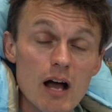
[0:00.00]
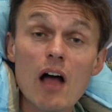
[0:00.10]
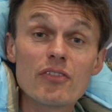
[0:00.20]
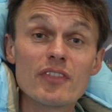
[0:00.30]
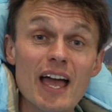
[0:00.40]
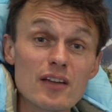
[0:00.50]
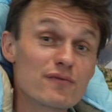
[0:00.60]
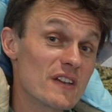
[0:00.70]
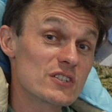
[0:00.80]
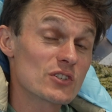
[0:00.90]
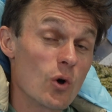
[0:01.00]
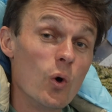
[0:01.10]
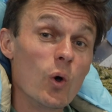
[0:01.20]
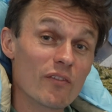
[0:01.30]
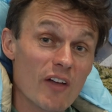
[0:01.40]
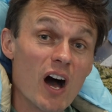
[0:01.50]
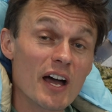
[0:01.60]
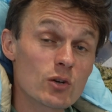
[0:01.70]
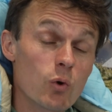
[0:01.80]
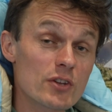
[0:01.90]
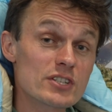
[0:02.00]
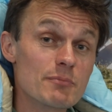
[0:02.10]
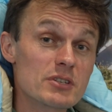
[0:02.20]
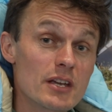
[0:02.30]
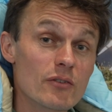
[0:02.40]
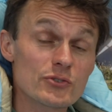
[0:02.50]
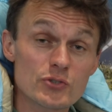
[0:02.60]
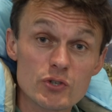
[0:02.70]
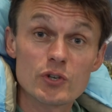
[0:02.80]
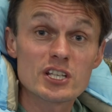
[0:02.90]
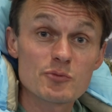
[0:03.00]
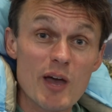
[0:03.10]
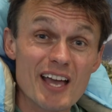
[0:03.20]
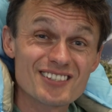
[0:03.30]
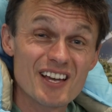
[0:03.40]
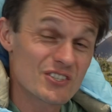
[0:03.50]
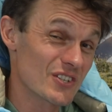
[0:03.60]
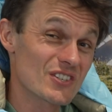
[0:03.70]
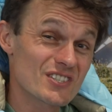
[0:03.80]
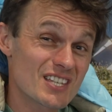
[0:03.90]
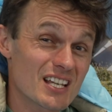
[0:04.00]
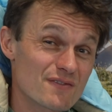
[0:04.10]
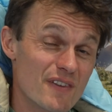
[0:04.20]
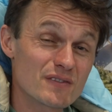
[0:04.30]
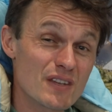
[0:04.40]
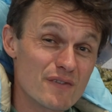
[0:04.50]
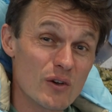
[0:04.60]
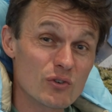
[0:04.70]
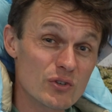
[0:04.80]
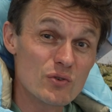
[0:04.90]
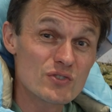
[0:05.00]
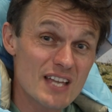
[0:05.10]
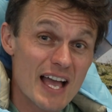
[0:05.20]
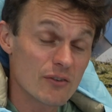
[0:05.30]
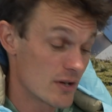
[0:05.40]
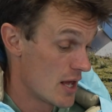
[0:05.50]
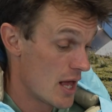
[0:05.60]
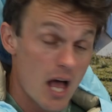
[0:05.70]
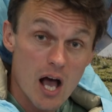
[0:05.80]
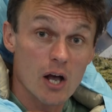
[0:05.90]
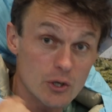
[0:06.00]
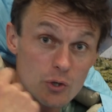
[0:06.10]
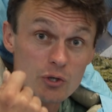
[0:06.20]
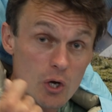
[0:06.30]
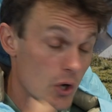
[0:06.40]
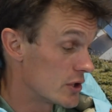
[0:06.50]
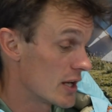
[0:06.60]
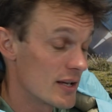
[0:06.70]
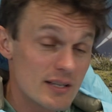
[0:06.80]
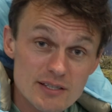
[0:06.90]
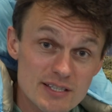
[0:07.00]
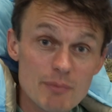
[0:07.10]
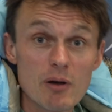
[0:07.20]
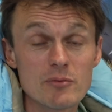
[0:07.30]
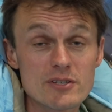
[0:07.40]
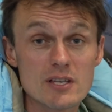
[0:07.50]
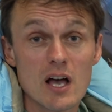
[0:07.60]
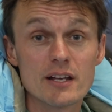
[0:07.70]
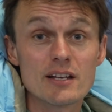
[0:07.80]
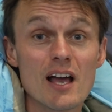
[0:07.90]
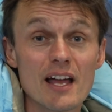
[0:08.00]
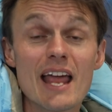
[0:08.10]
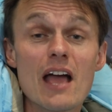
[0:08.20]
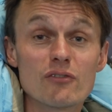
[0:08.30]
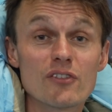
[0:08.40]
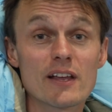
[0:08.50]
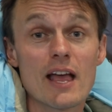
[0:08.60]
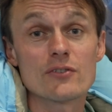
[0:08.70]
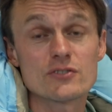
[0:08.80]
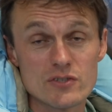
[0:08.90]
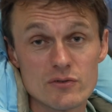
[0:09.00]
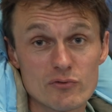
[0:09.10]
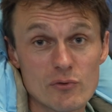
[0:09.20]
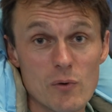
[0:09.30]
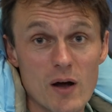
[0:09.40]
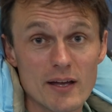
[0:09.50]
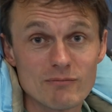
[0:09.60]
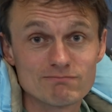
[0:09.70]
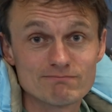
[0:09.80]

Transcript: Other than that, it features all of the high quality materials you'd expect, such as 650 fill goose down, a good hood, zip up the side, and everything else you'd require.